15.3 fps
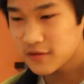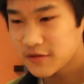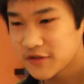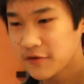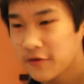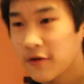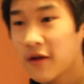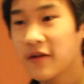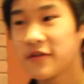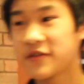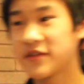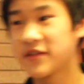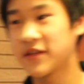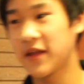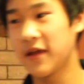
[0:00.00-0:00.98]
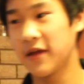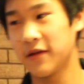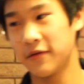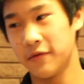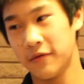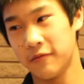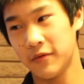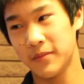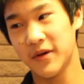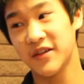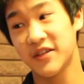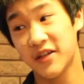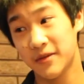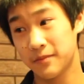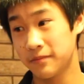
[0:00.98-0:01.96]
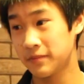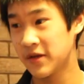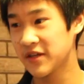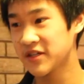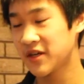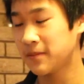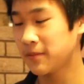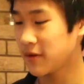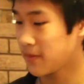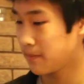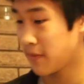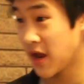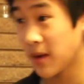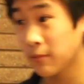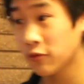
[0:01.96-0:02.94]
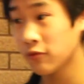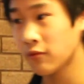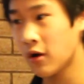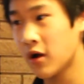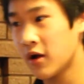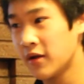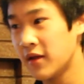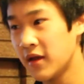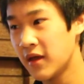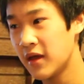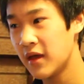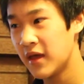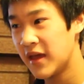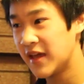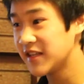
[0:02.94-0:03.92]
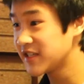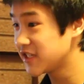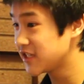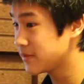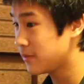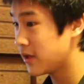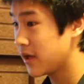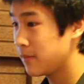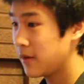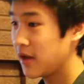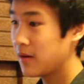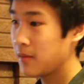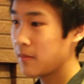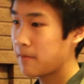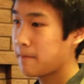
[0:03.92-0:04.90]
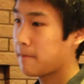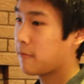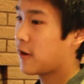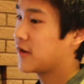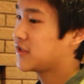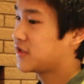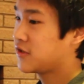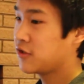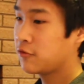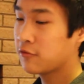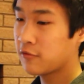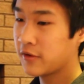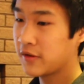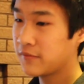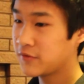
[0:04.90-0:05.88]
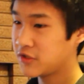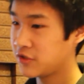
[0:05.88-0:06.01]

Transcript: So you understand, when my son picks up a bamboo rod, hits his playmate, breaks a tooth or even